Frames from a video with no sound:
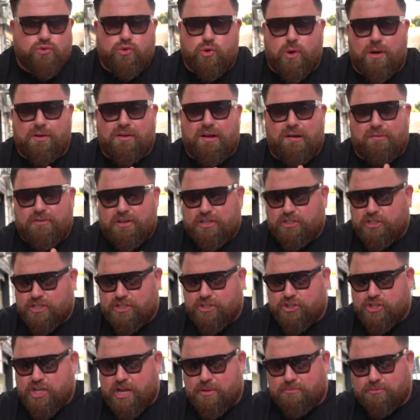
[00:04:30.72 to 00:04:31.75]
to uncover these
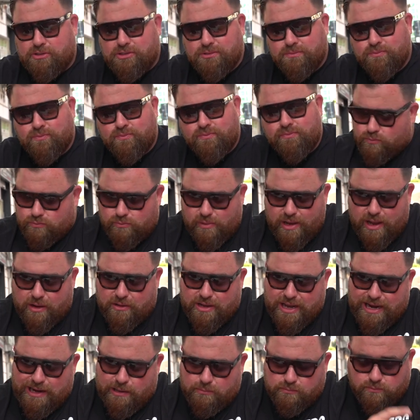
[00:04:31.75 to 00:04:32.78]
hidden gems. Now,
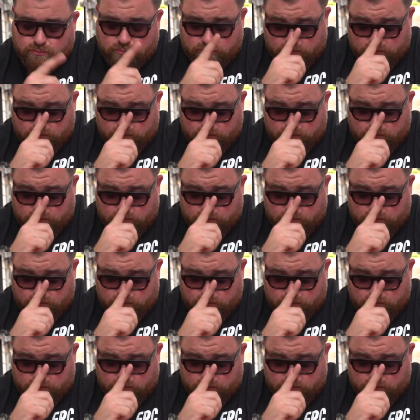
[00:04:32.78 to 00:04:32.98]
Callum.